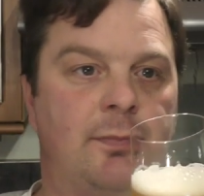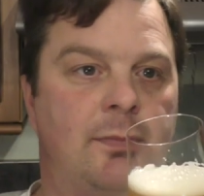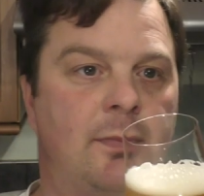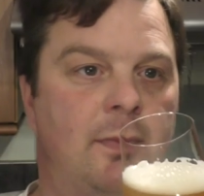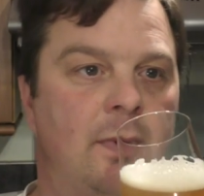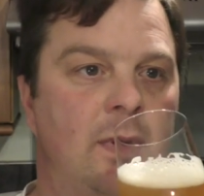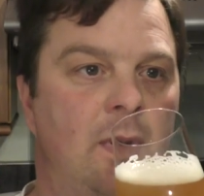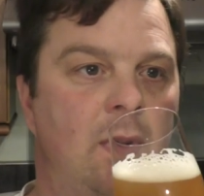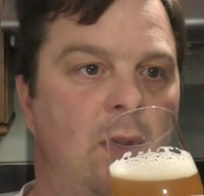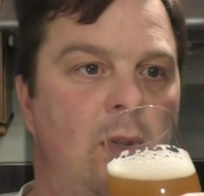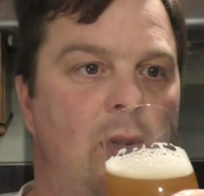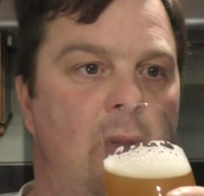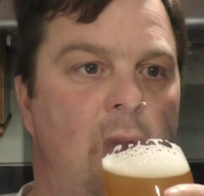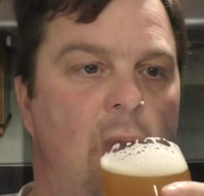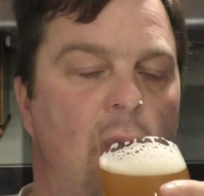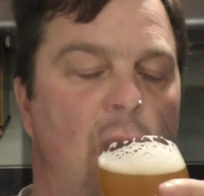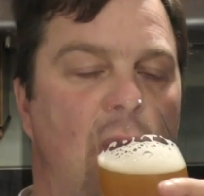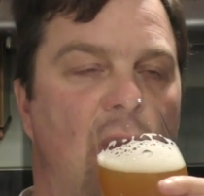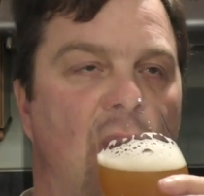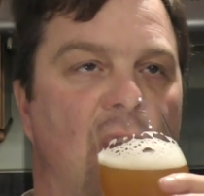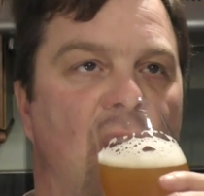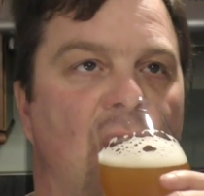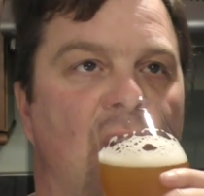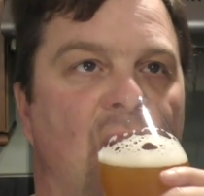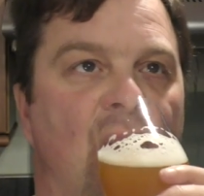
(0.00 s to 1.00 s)

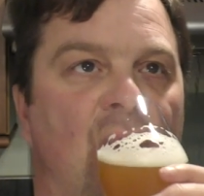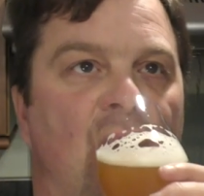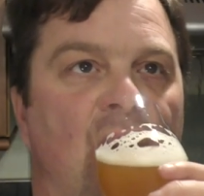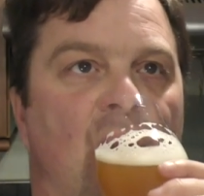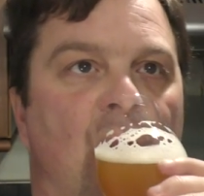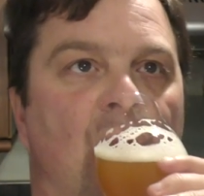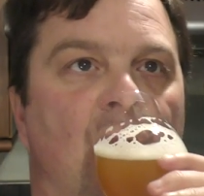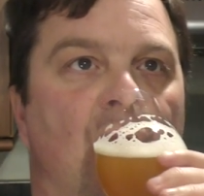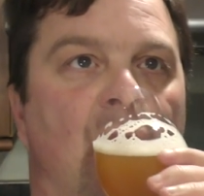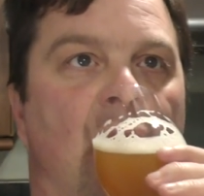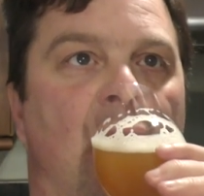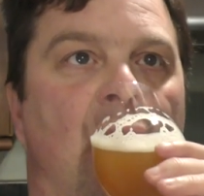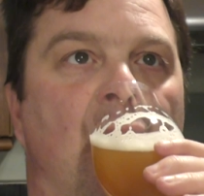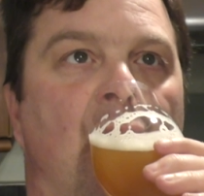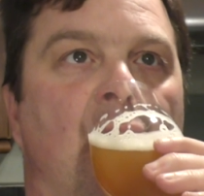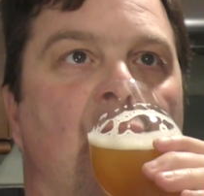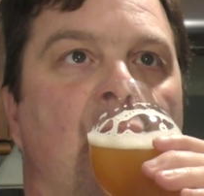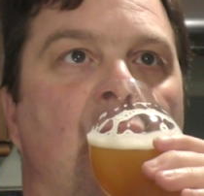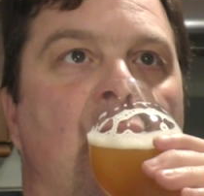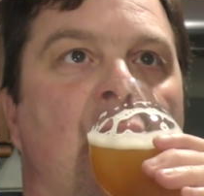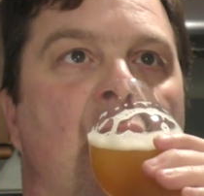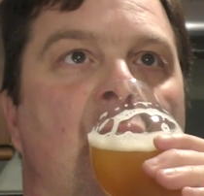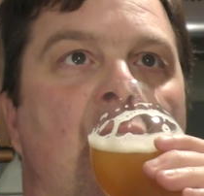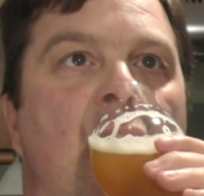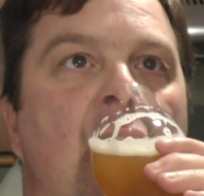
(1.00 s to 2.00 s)

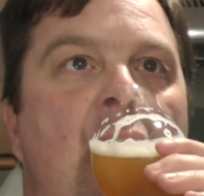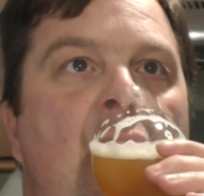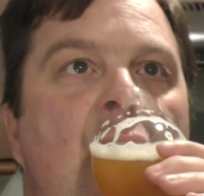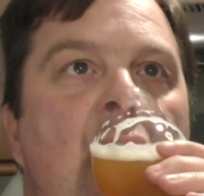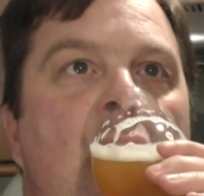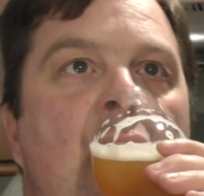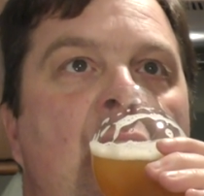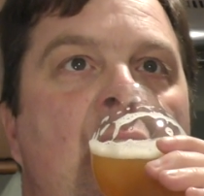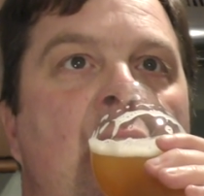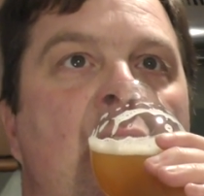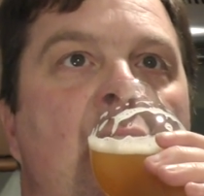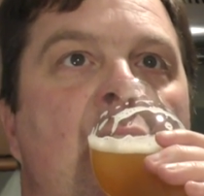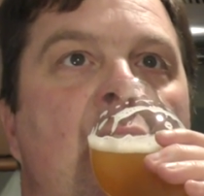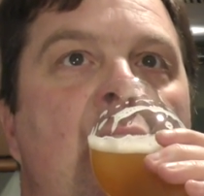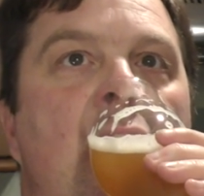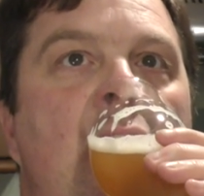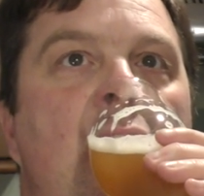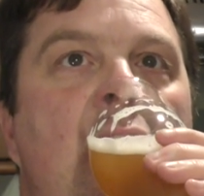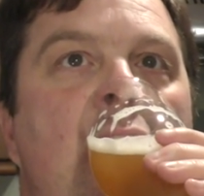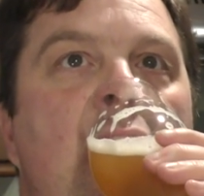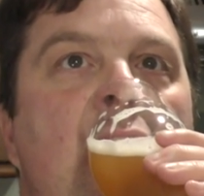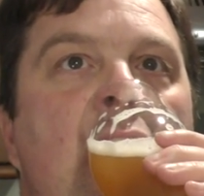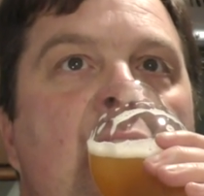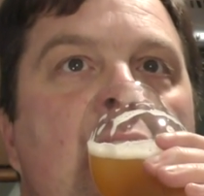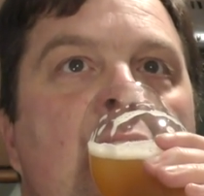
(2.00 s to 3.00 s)

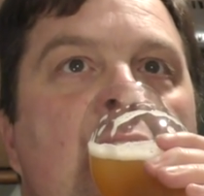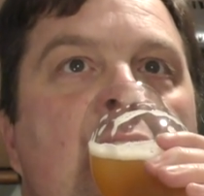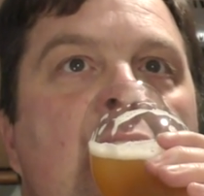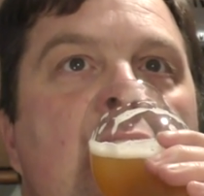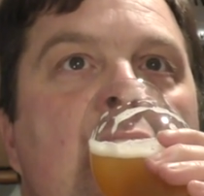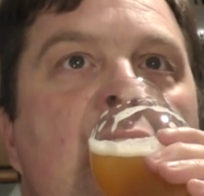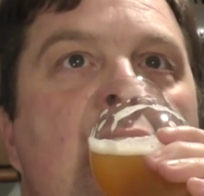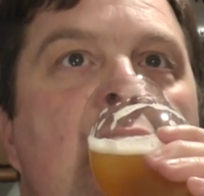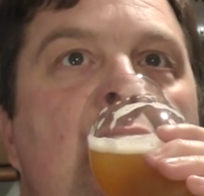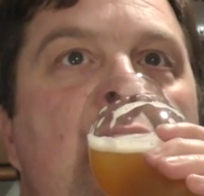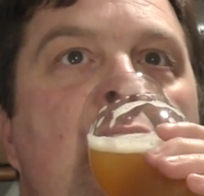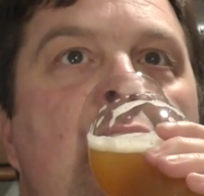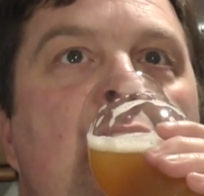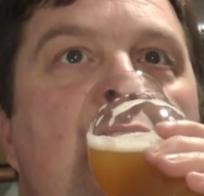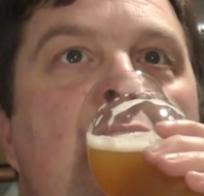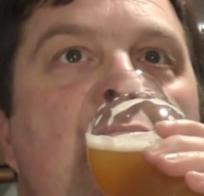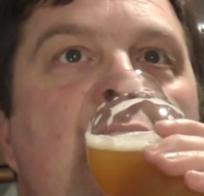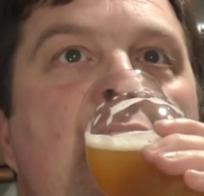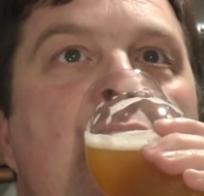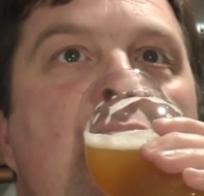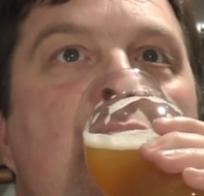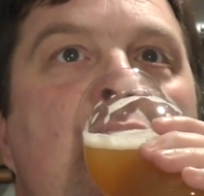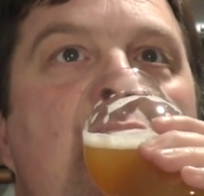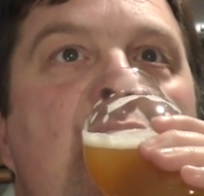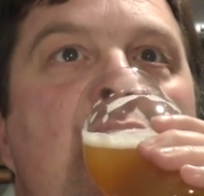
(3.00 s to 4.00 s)

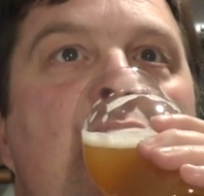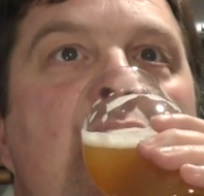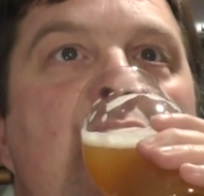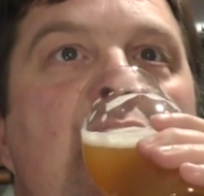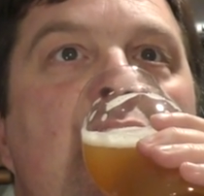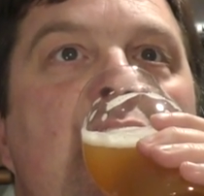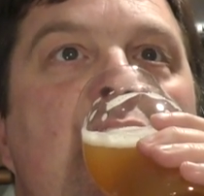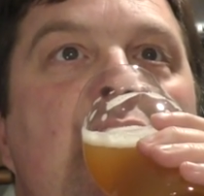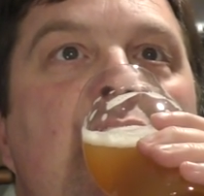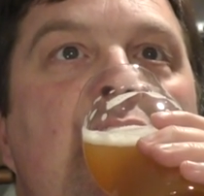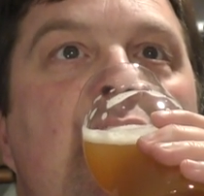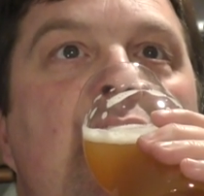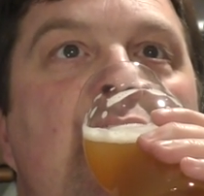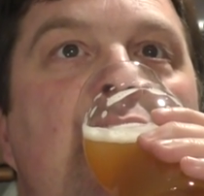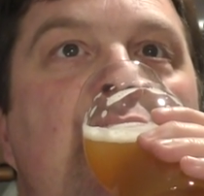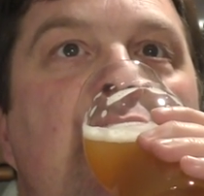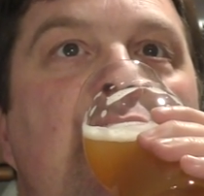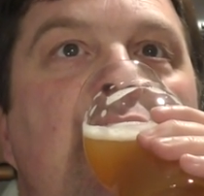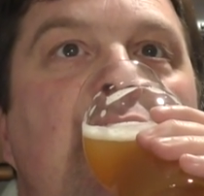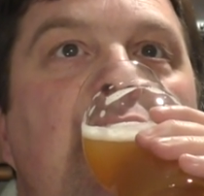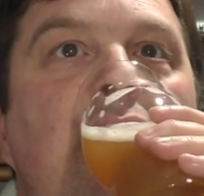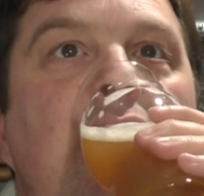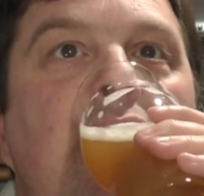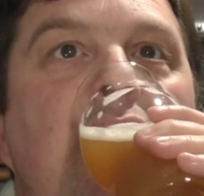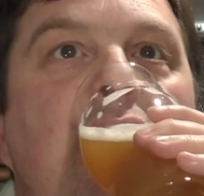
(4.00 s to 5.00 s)

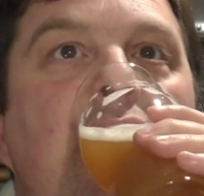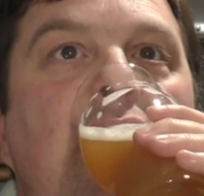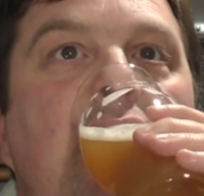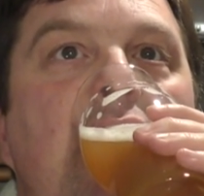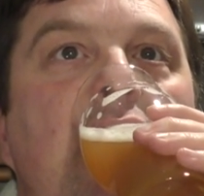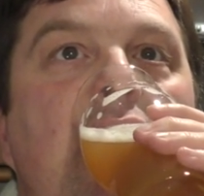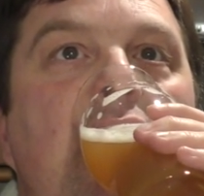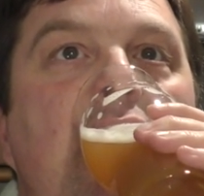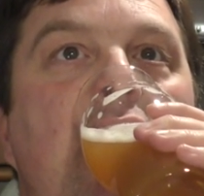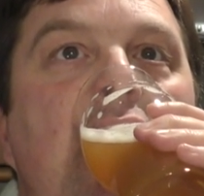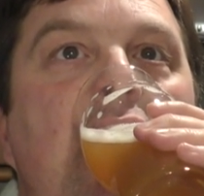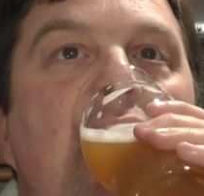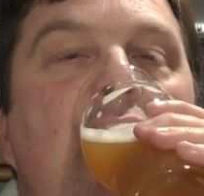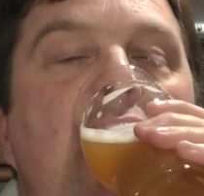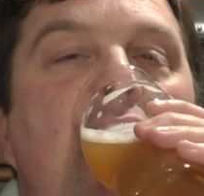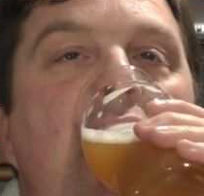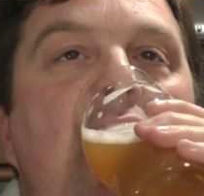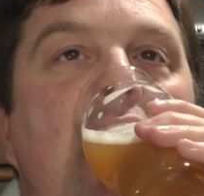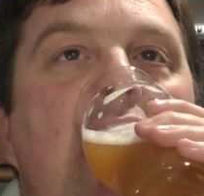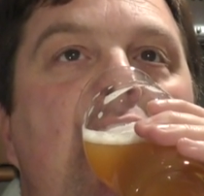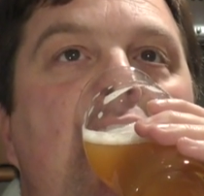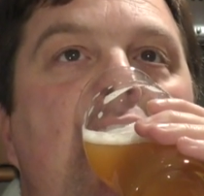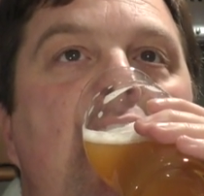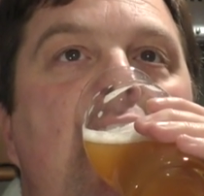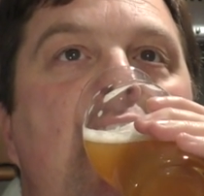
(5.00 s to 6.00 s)

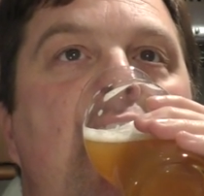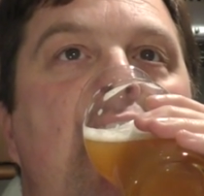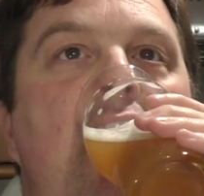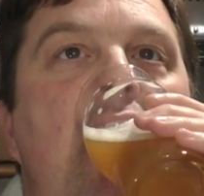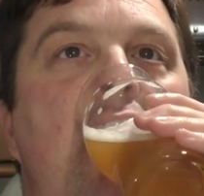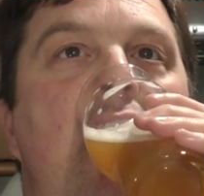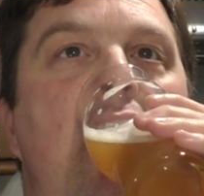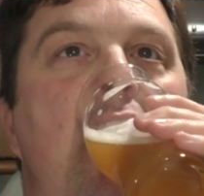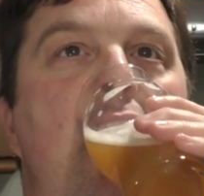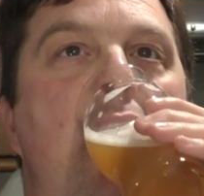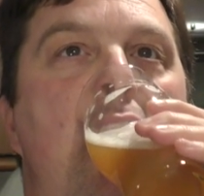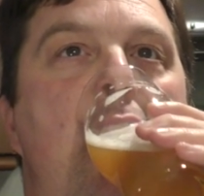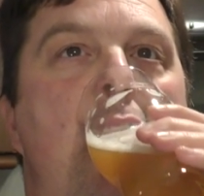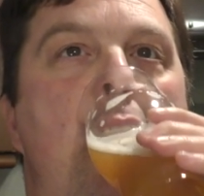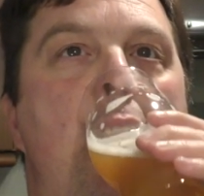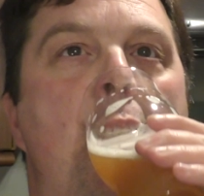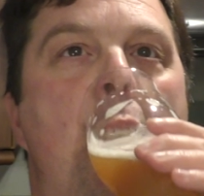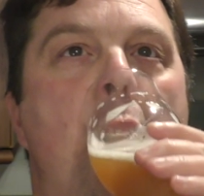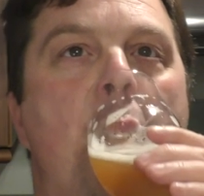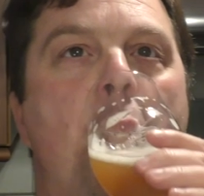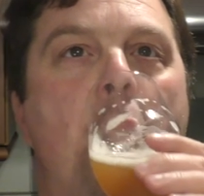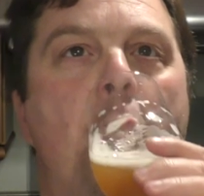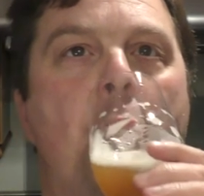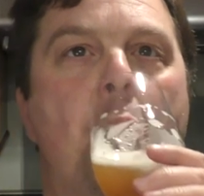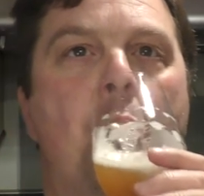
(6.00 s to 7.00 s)

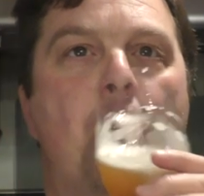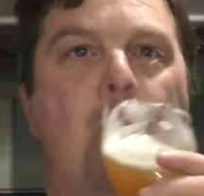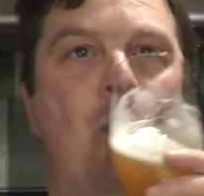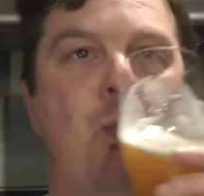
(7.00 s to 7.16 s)
(no one is talking)